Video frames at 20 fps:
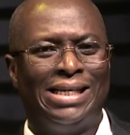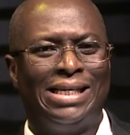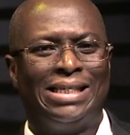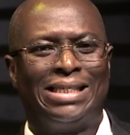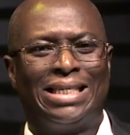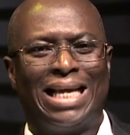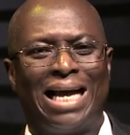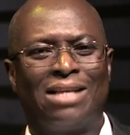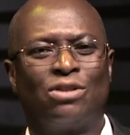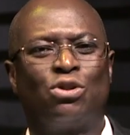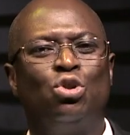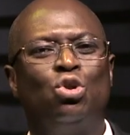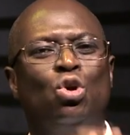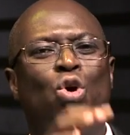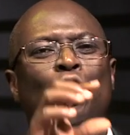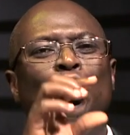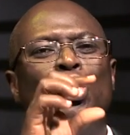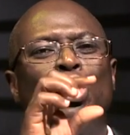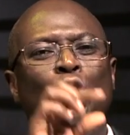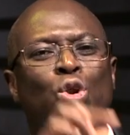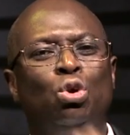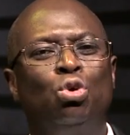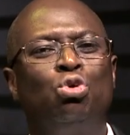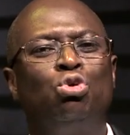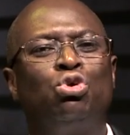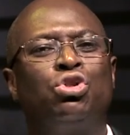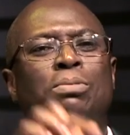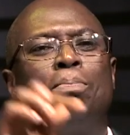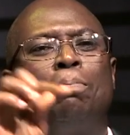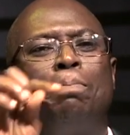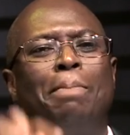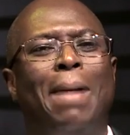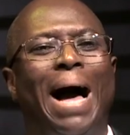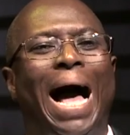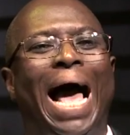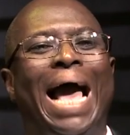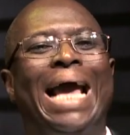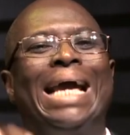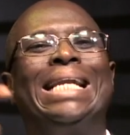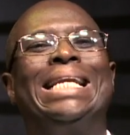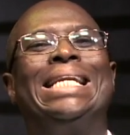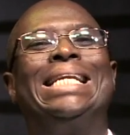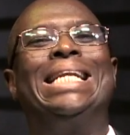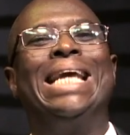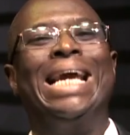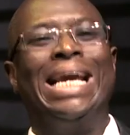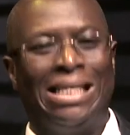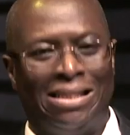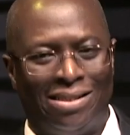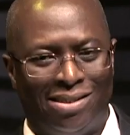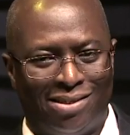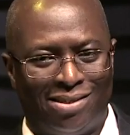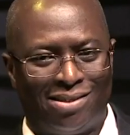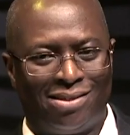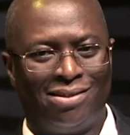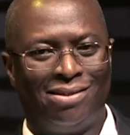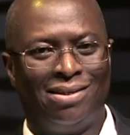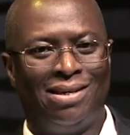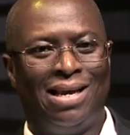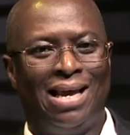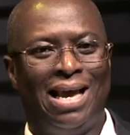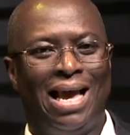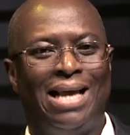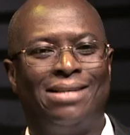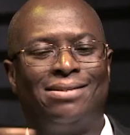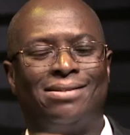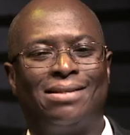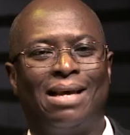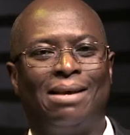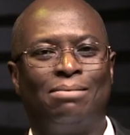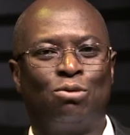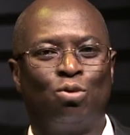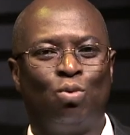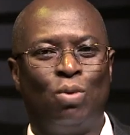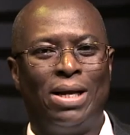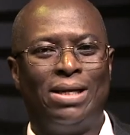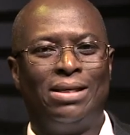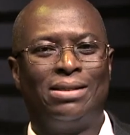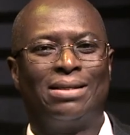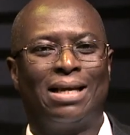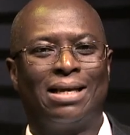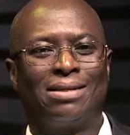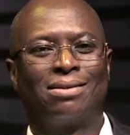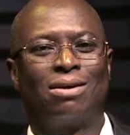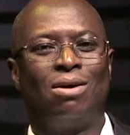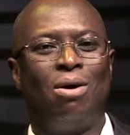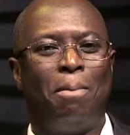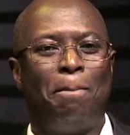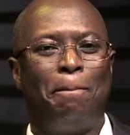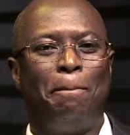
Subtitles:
It has no use by date, except when it has